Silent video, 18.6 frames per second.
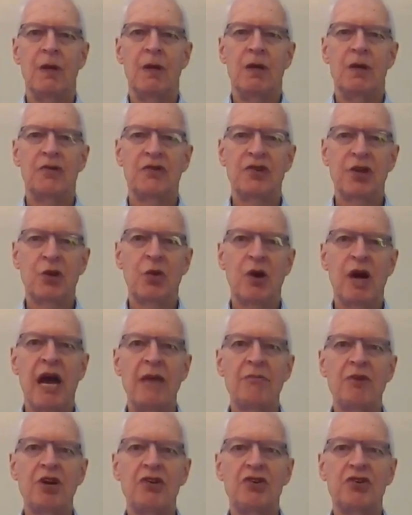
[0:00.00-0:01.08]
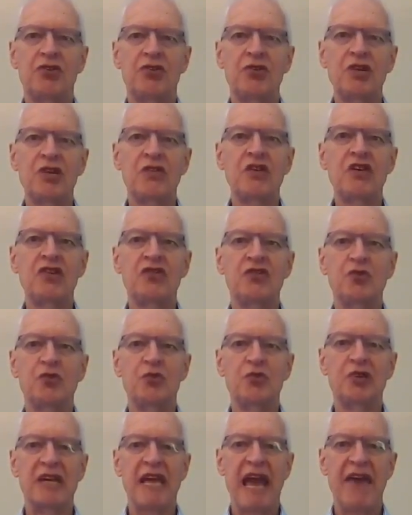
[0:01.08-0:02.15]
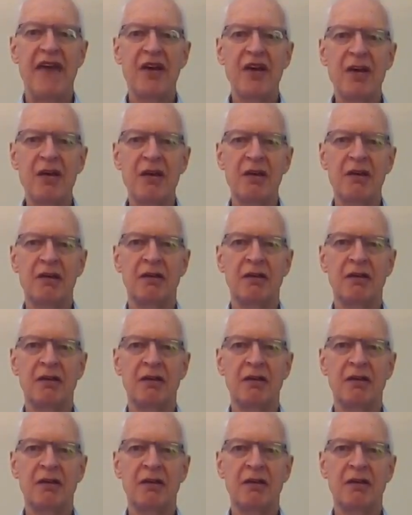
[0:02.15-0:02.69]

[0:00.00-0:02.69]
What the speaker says: So I'm going to treat these two together